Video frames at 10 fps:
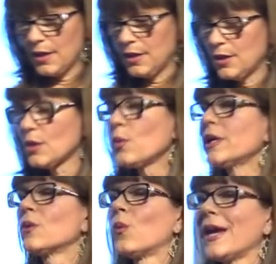you don't
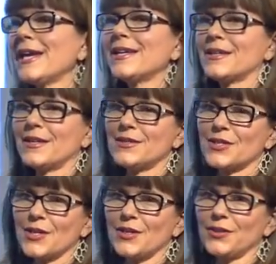want to wait
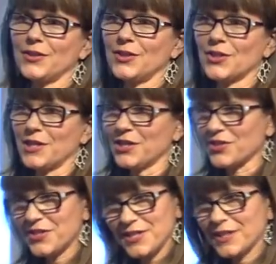until you're in your
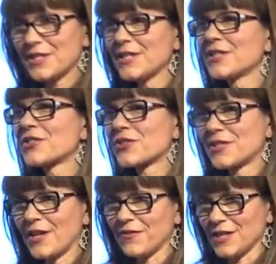60s or
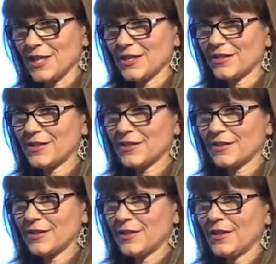
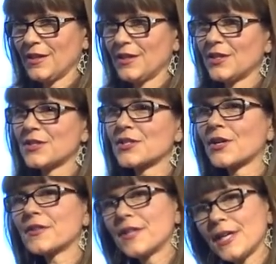70s to
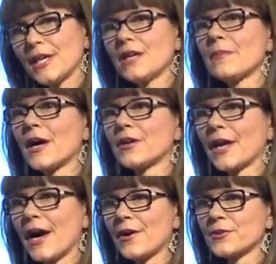start thinking about
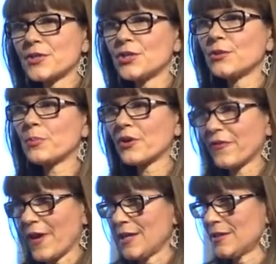how to
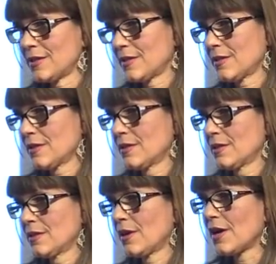prevent
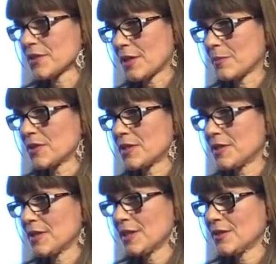Alzheimer's
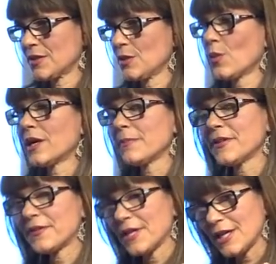disease. You want to be
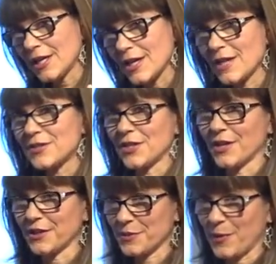thinking as
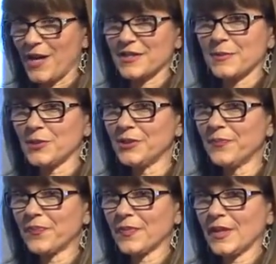young as possible
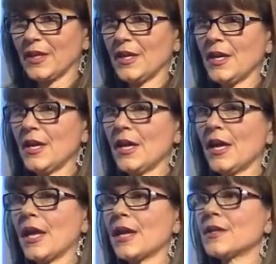
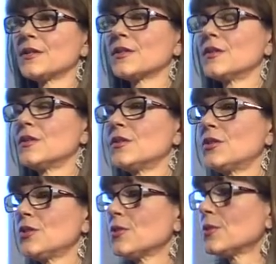and
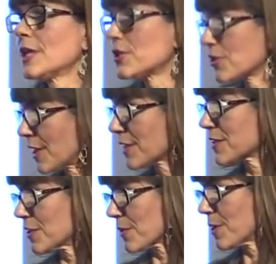to get your
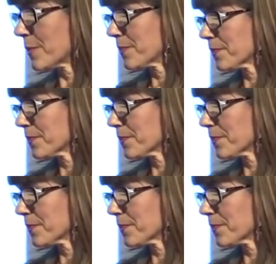ducks in a row.